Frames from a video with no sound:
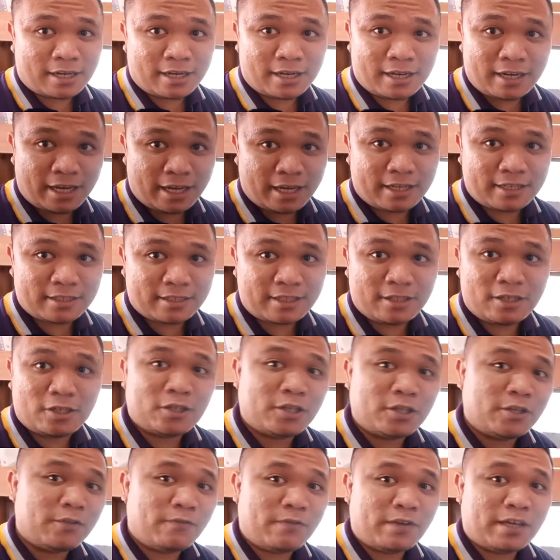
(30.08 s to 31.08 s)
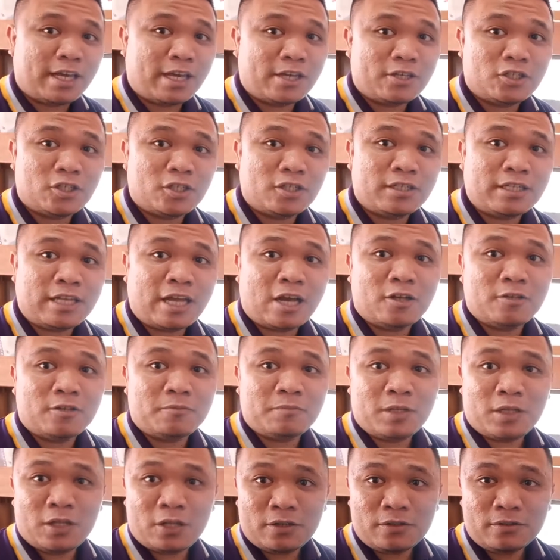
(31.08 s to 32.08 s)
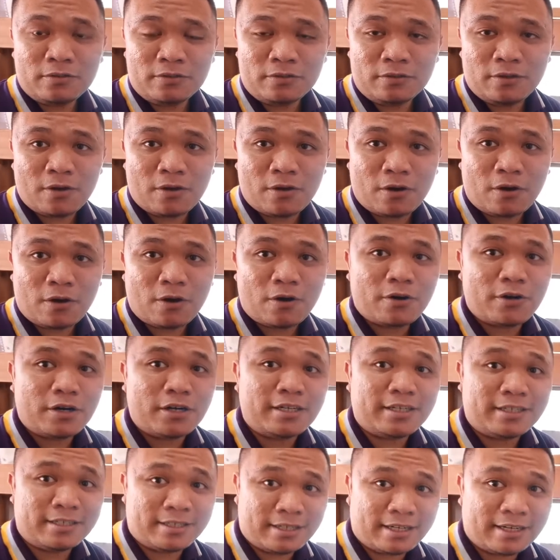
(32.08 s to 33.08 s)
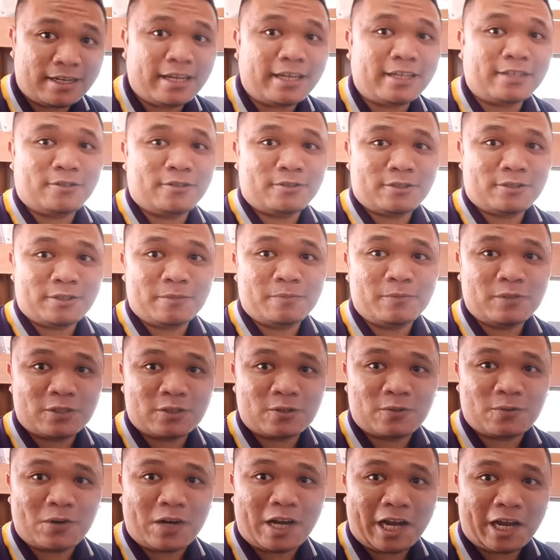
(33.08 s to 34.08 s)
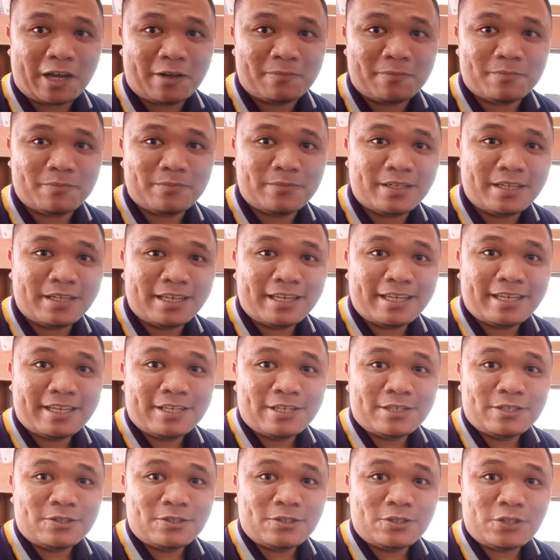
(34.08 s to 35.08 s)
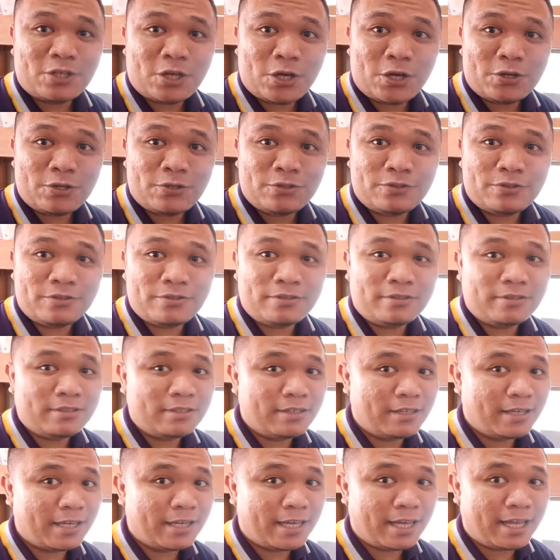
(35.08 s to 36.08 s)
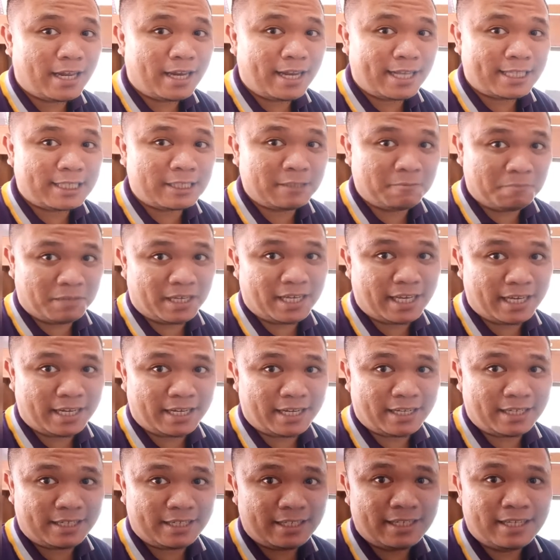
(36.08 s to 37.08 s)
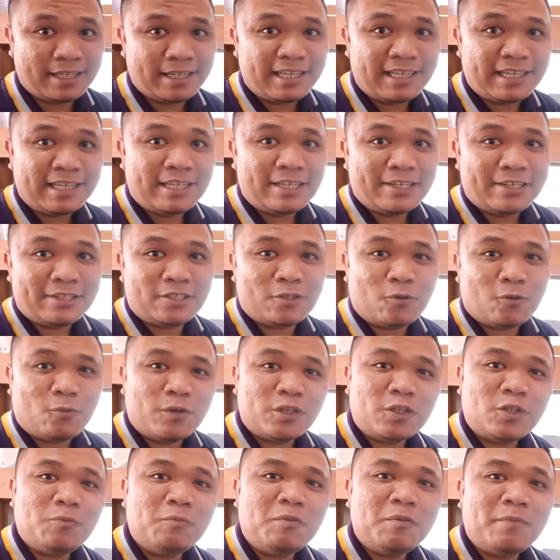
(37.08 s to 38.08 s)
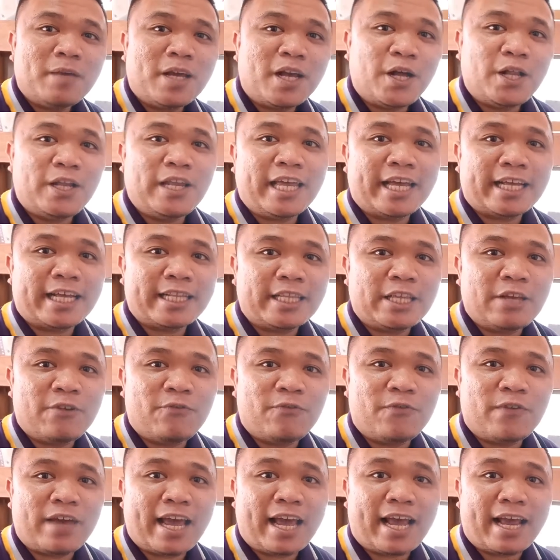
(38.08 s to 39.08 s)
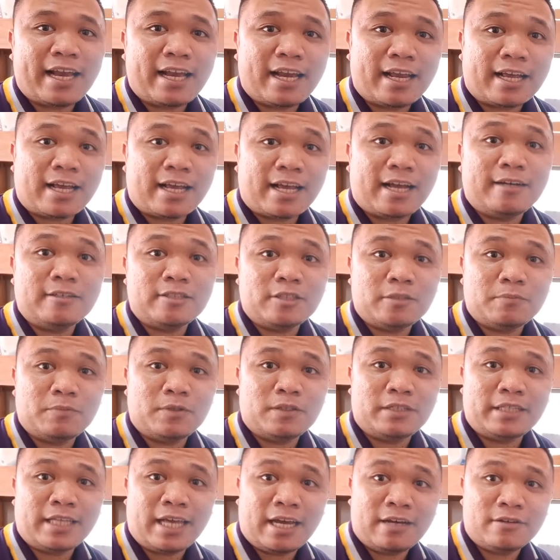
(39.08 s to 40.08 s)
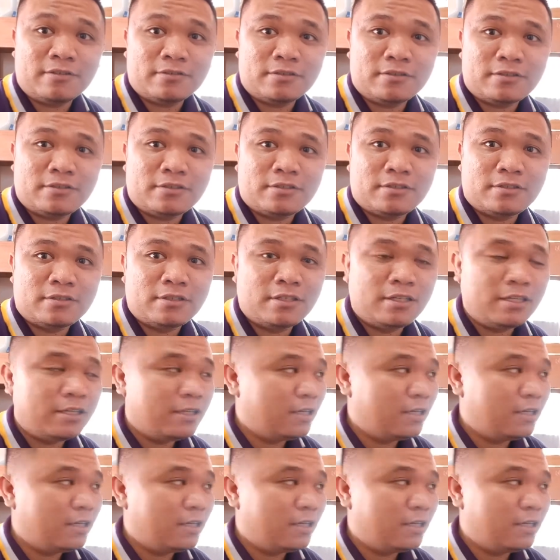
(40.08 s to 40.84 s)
click the notification down below or click to subscribe. So let's begin. So what do you mean by collective and uncountable nouns?